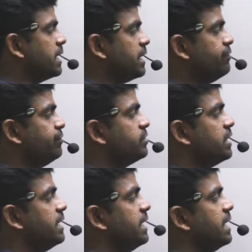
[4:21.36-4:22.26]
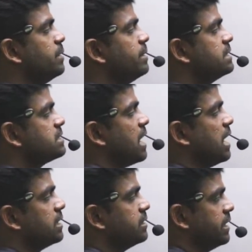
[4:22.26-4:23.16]
If 3 elements
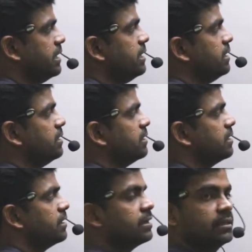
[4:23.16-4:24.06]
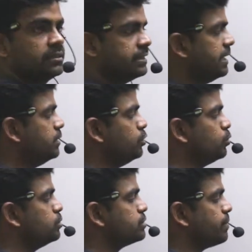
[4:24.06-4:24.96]
are there, then
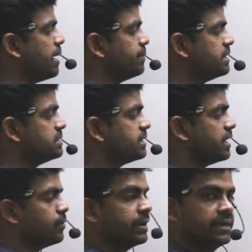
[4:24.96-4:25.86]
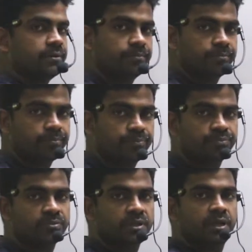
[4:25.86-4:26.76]
2 swappings required.
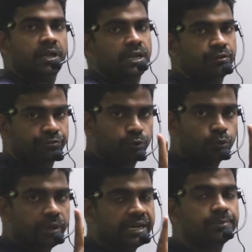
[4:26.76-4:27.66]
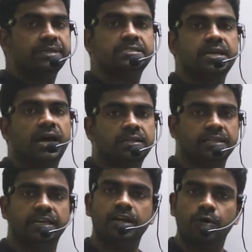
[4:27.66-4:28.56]
If 2 elements are
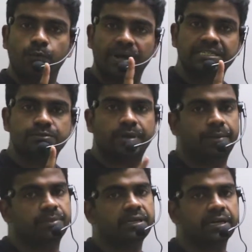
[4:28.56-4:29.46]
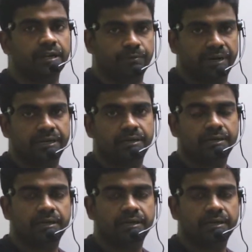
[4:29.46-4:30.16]
there, 1 swapping required.